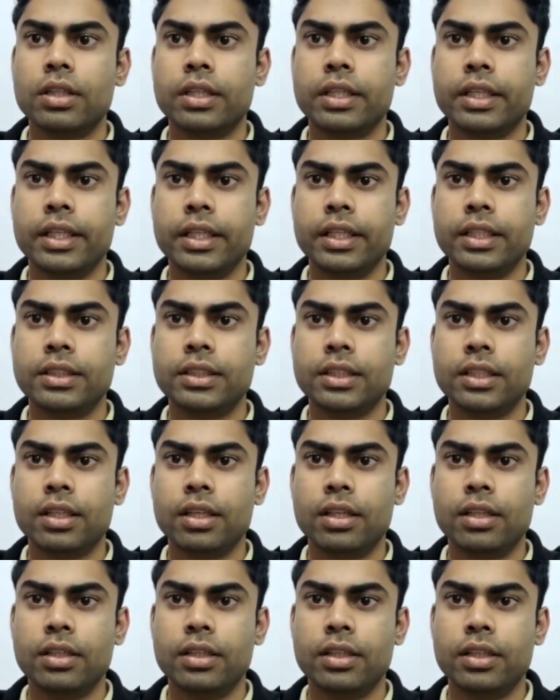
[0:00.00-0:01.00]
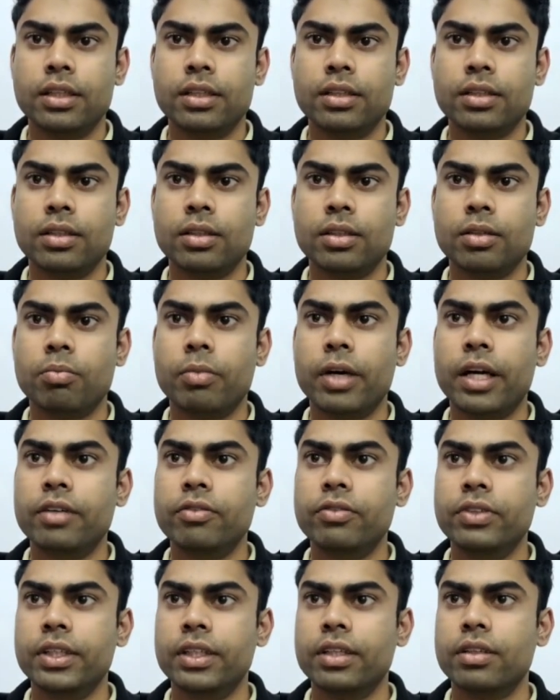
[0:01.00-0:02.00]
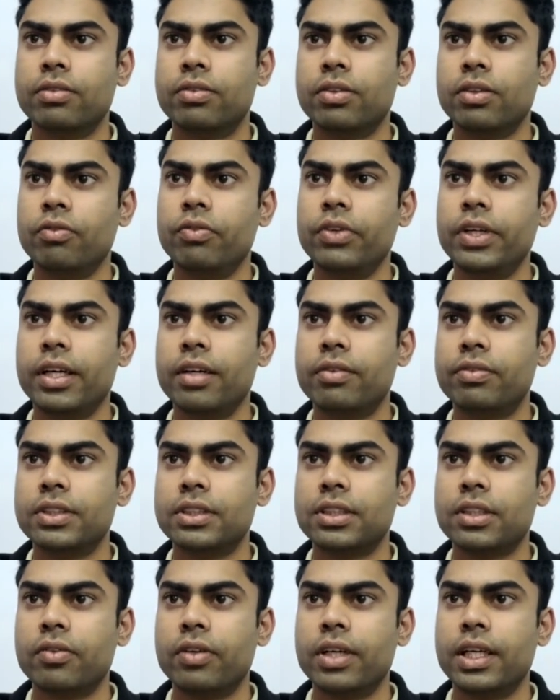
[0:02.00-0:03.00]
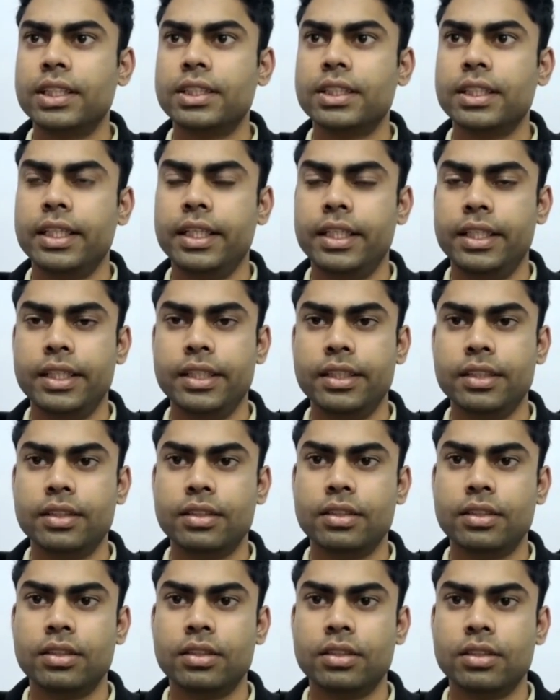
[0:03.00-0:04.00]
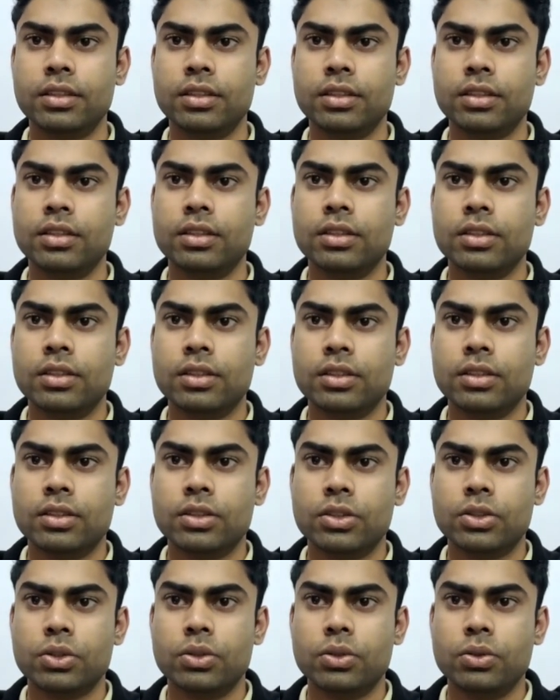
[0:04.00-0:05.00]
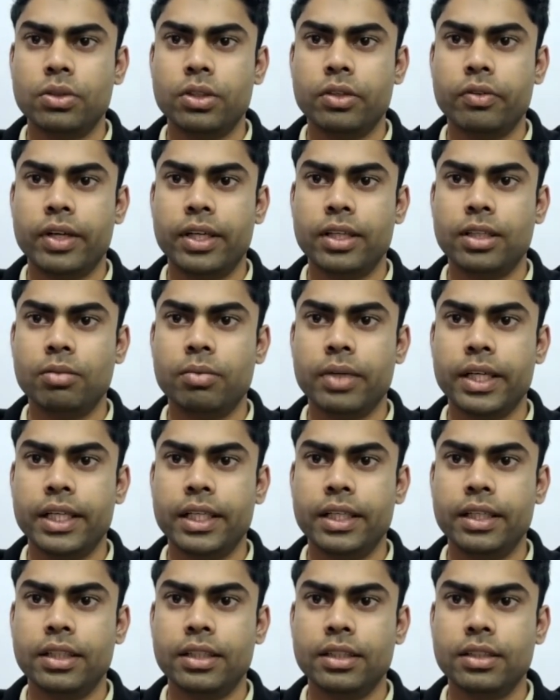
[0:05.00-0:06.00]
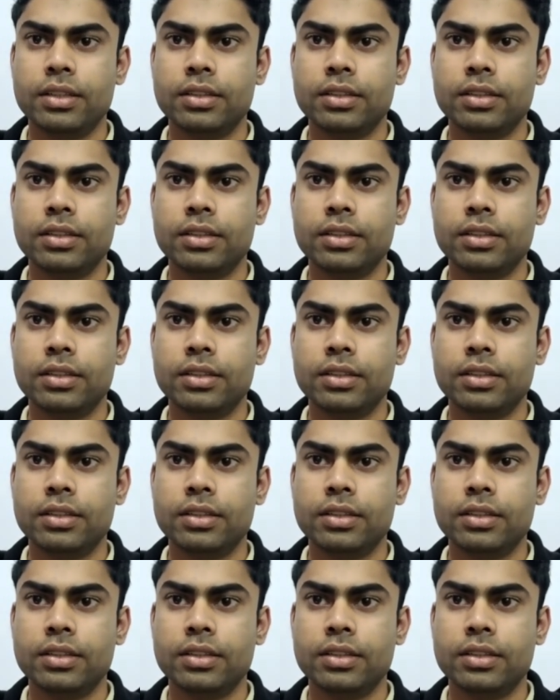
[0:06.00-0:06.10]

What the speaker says: Kj 100 by Vf is given as 80, so divided by 80.